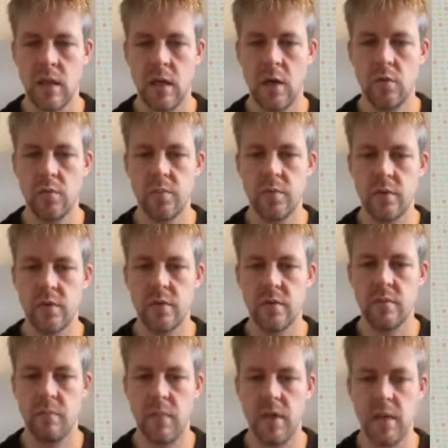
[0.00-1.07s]
Output
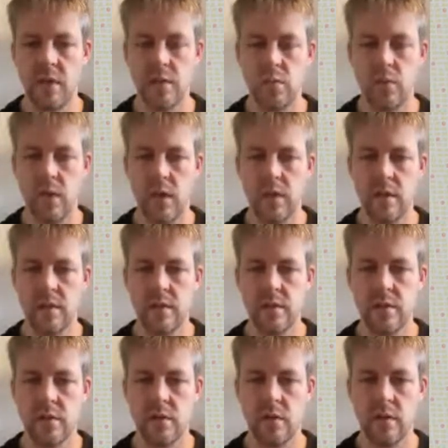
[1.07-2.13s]
-1.
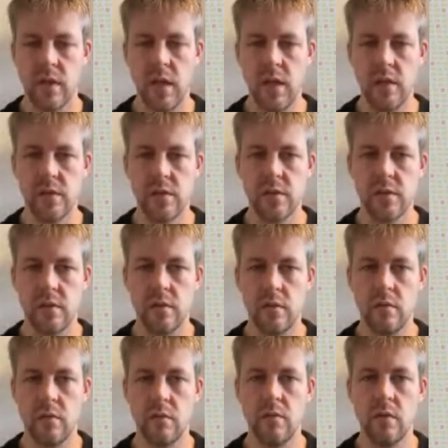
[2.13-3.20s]
Okay,
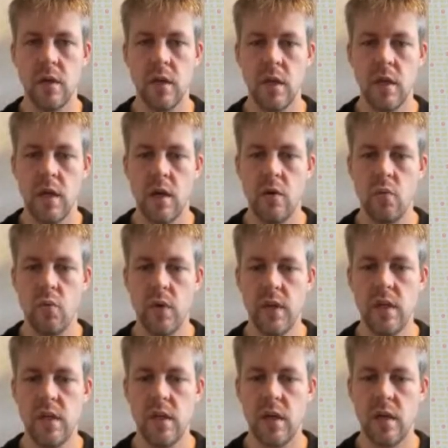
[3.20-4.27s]
so
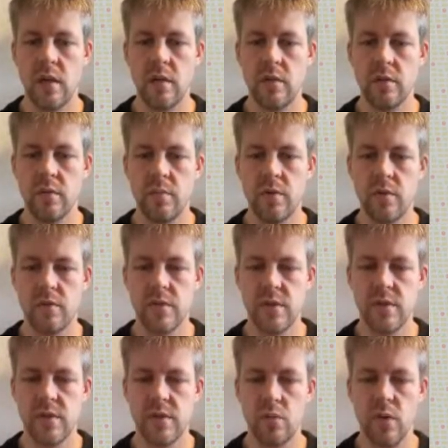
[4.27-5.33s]
we are not
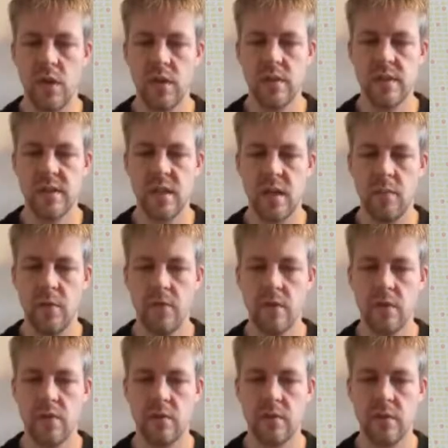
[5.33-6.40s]
processing well some of the
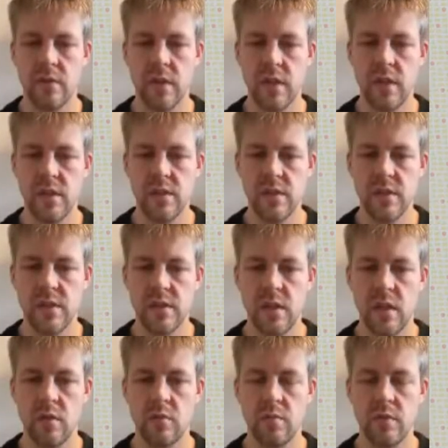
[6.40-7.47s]
corner cases.
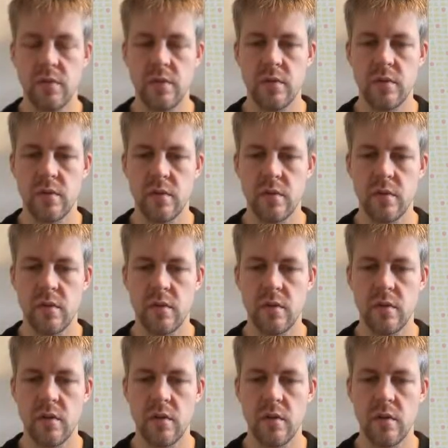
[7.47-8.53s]
Output
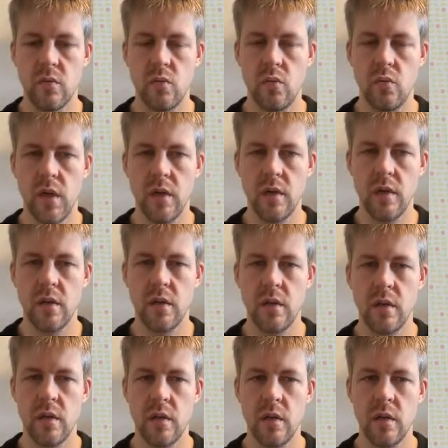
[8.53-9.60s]
1.
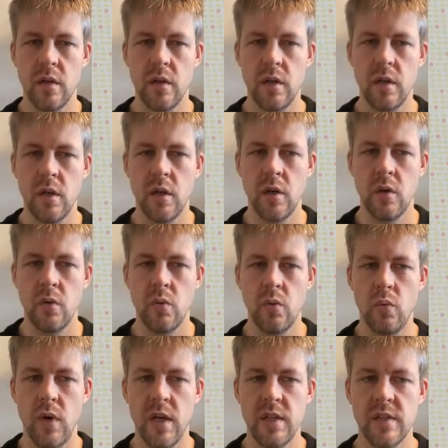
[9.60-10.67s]

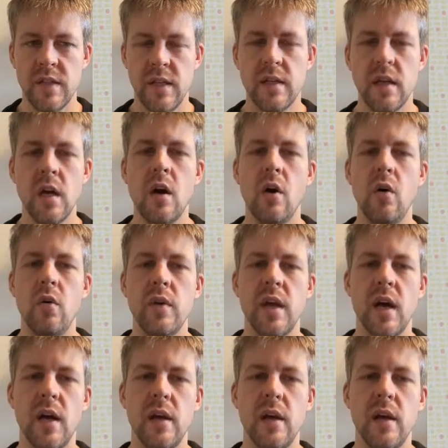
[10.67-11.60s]
Why is that? Oh yeah, I